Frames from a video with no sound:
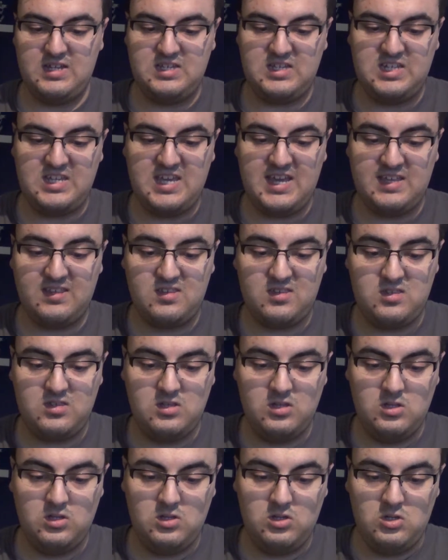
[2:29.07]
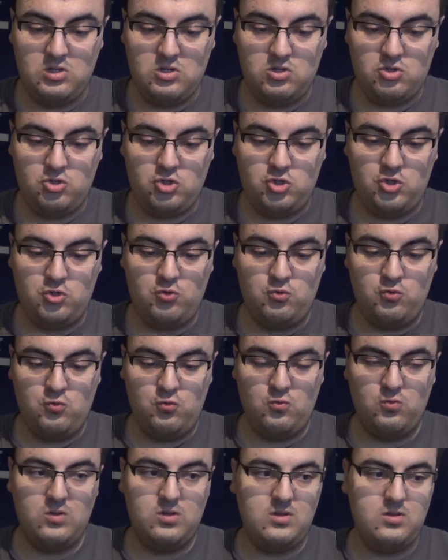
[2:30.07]
DS
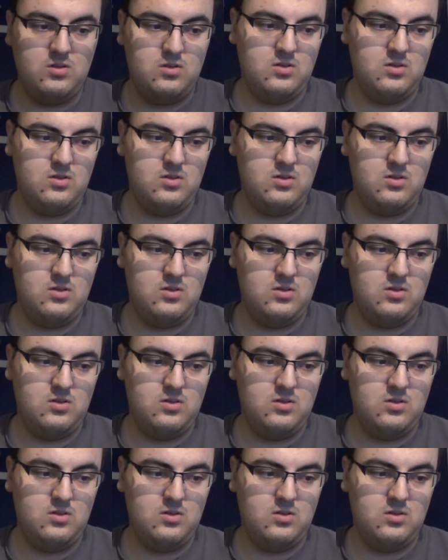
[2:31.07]
to